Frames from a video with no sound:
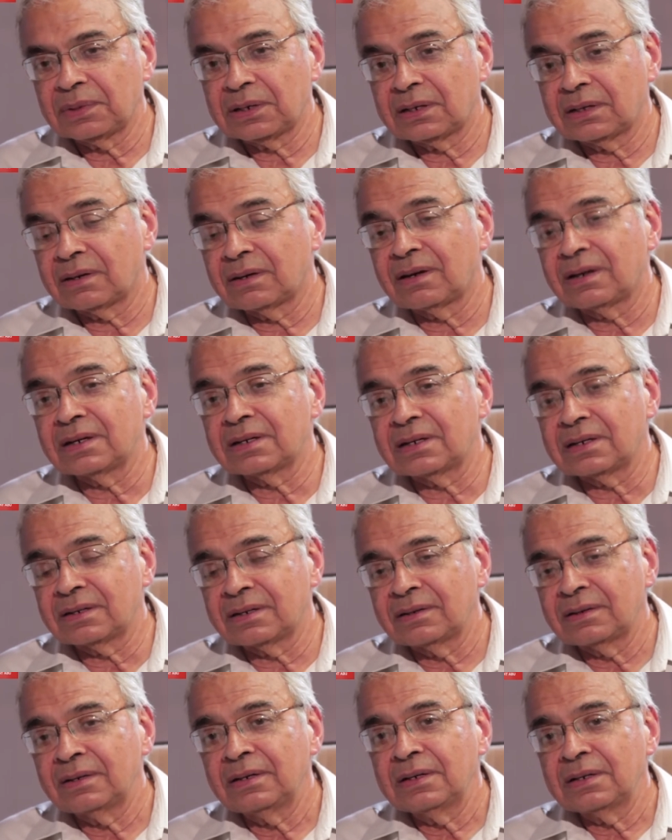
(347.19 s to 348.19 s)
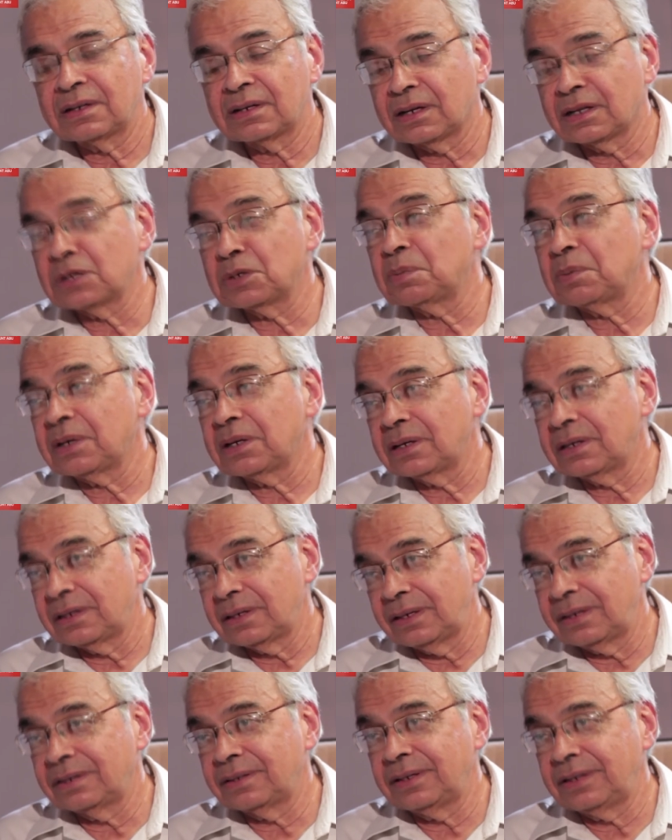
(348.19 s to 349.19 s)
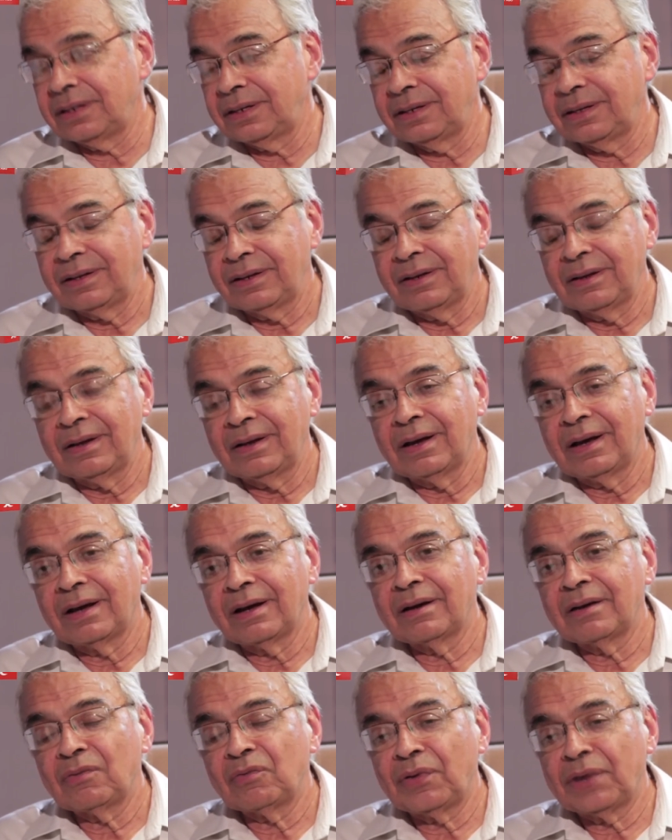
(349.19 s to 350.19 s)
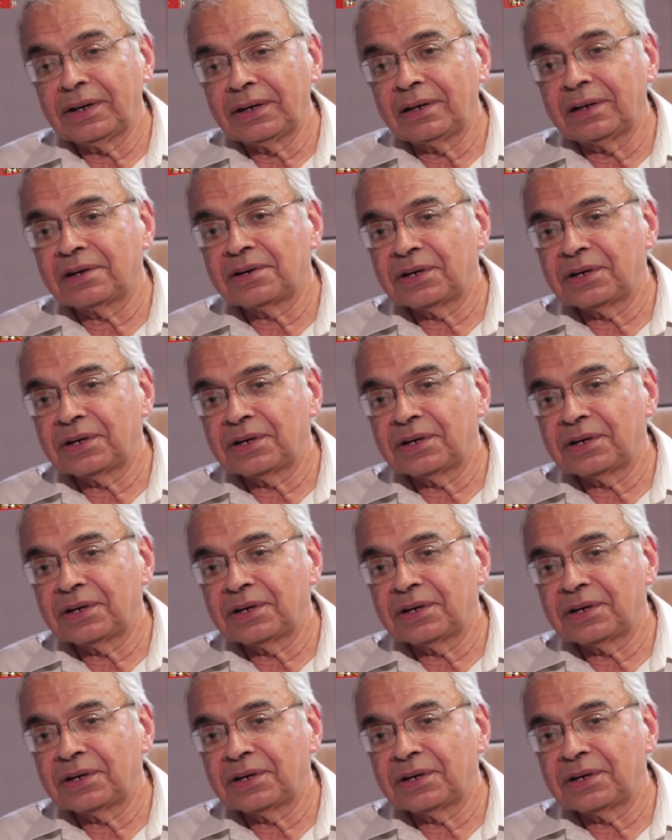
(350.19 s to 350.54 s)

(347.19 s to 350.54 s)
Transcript: But heart transplant is the final